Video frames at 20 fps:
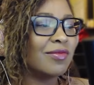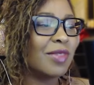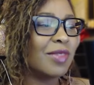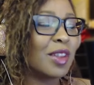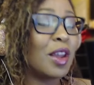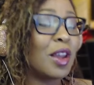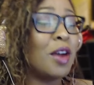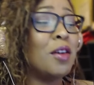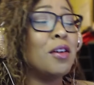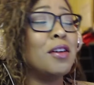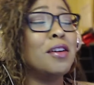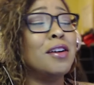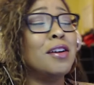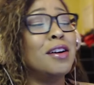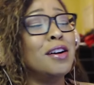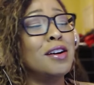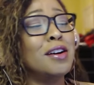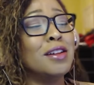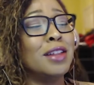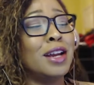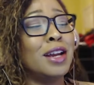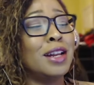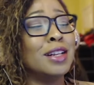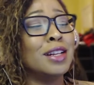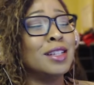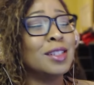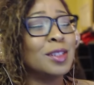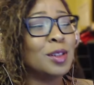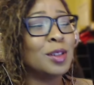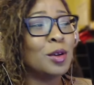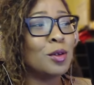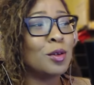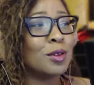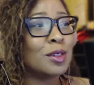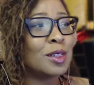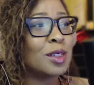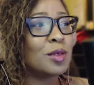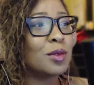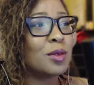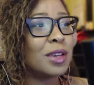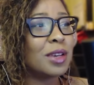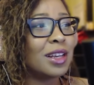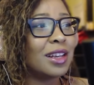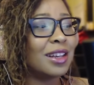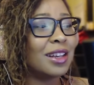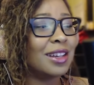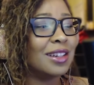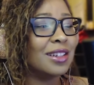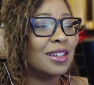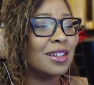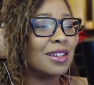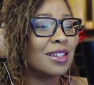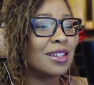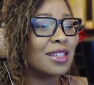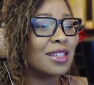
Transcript: Oh, that is so sweet.